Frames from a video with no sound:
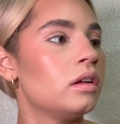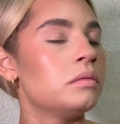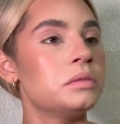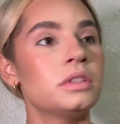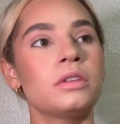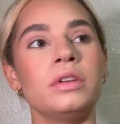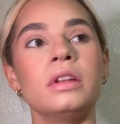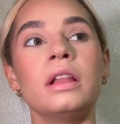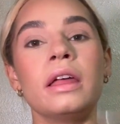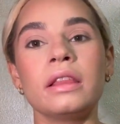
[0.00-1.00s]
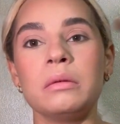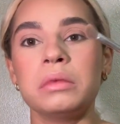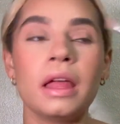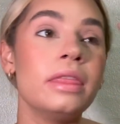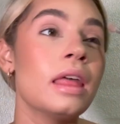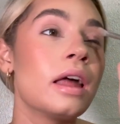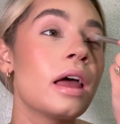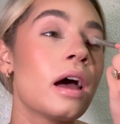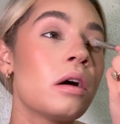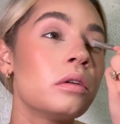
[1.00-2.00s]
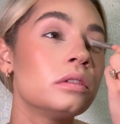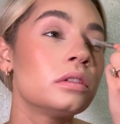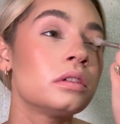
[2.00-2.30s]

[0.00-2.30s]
Just going to lightly blend that out.